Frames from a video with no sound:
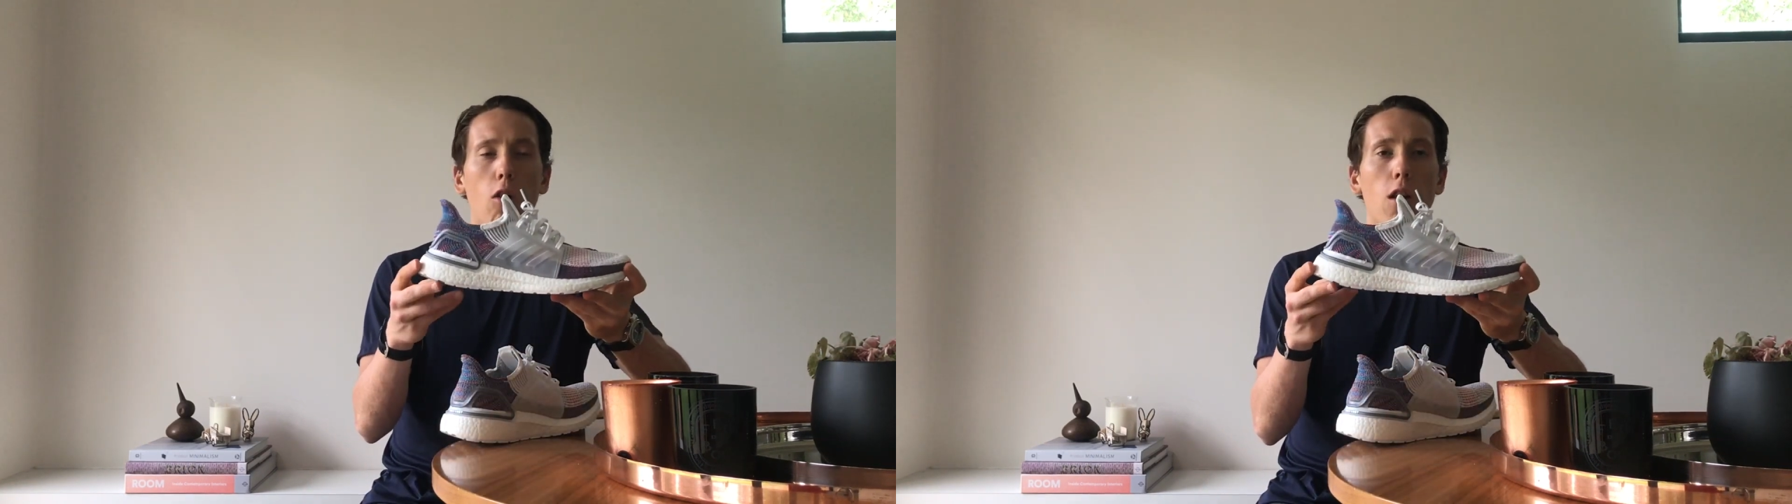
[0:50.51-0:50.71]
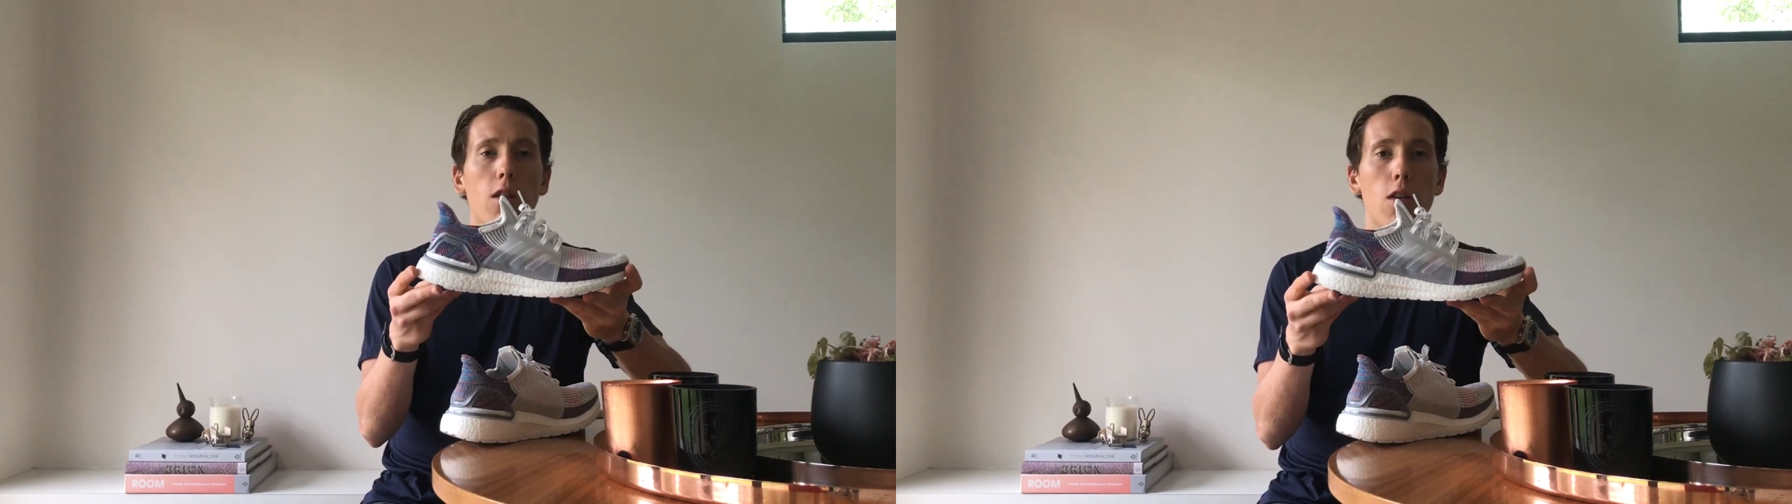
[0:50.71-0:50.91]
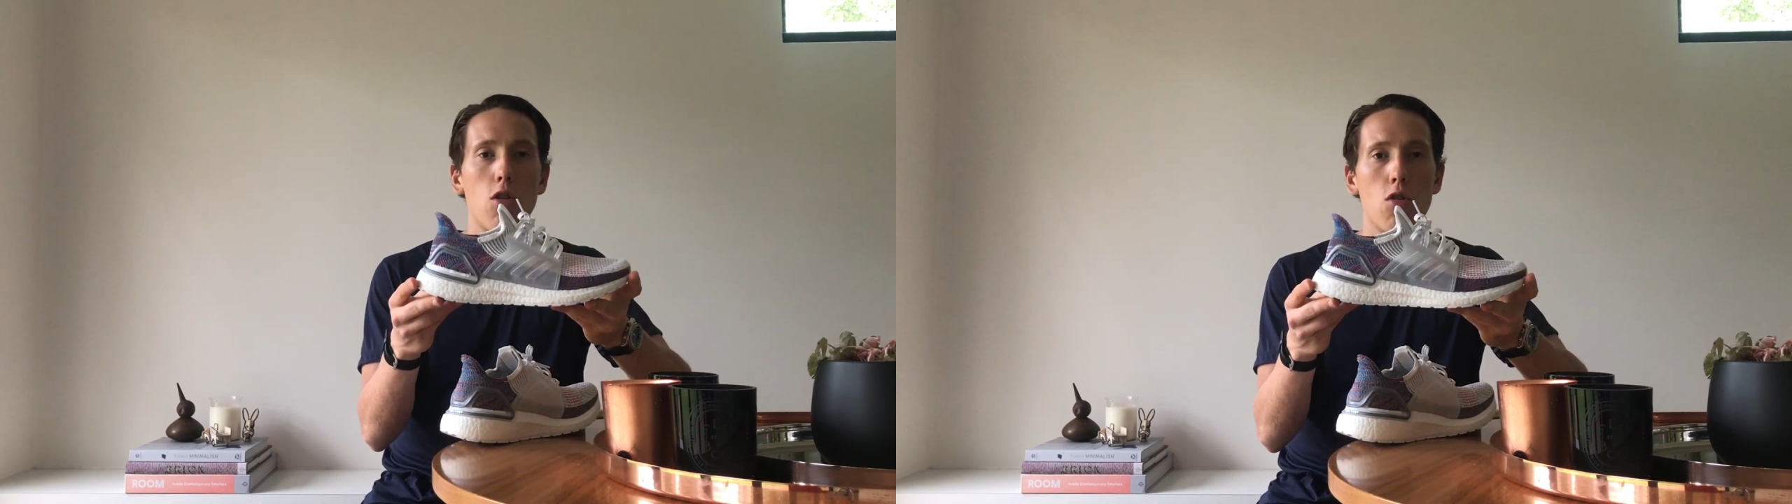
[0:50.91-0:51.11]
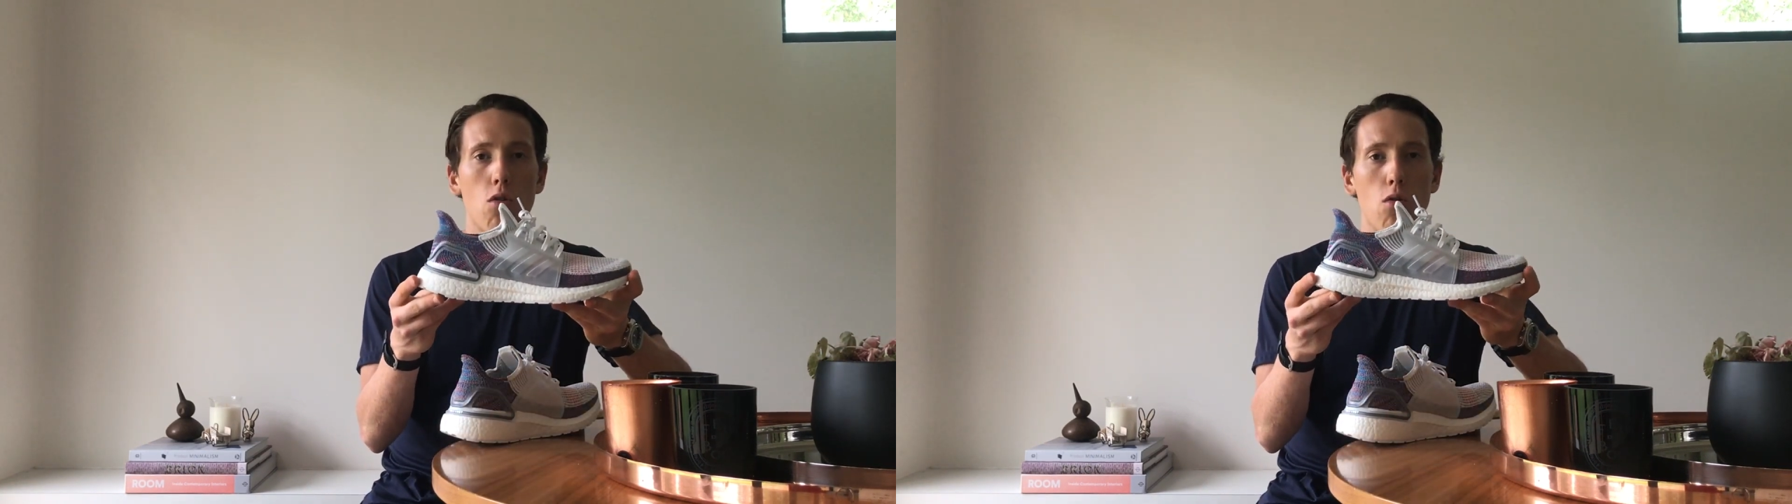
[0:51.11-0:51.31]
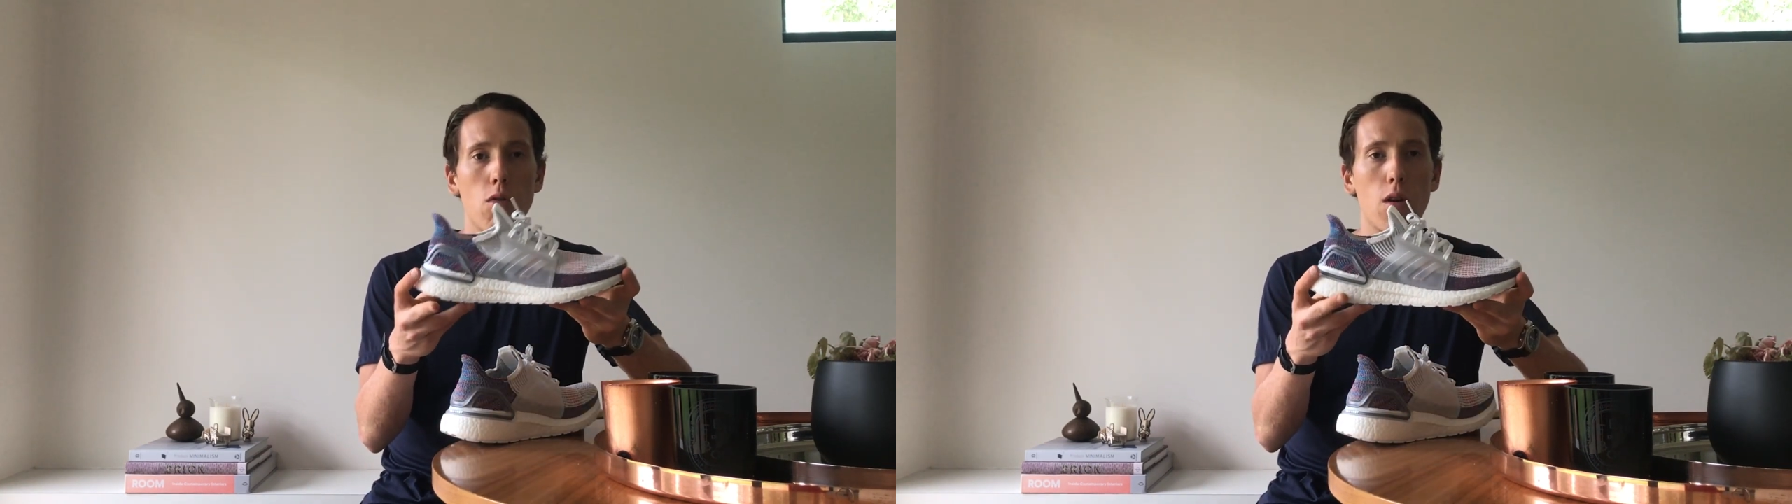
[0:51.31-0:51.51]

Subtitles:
a lot to this shoe